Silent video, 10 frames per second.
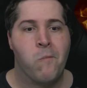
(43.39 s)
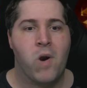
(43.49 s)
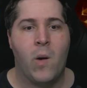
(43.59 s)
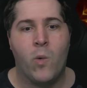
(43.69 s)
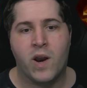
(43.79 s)

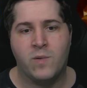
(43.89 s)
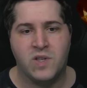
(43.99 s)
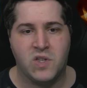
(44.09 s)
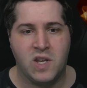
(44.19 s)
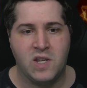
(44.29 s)
and what I was
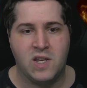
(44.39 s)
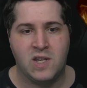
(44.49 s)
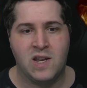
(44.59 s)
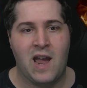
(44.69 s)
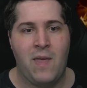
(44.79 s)

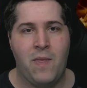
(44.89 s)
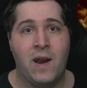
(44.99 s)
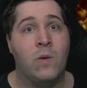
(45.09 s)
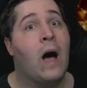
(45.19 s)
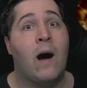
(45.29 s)
thinking, and
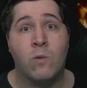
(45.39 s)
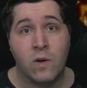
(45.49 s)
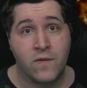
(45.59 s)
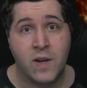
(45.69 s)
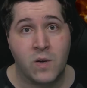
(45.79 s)
then I'll
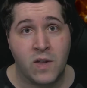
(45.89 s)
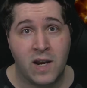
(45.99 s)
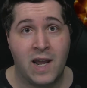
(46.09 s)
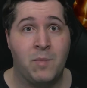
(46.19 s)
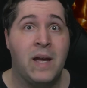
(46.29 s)
reveal the
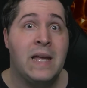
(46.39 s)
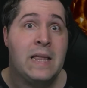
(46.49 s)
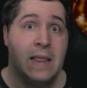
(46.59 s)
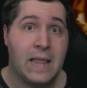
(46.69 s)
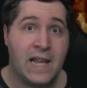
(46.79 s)
name
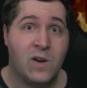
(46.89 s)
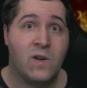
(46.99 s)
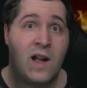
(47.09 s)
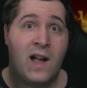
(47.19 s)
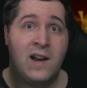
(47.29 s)
later
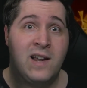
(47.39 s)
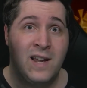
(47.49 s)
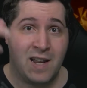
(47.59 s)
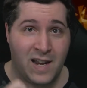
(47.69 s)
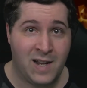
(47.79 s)
on
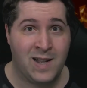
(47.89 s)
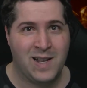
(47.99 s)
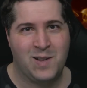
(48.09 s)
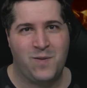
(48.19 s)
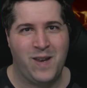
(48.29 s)
in
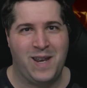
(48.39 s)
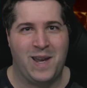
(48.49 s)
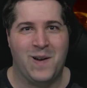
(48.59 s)
this video.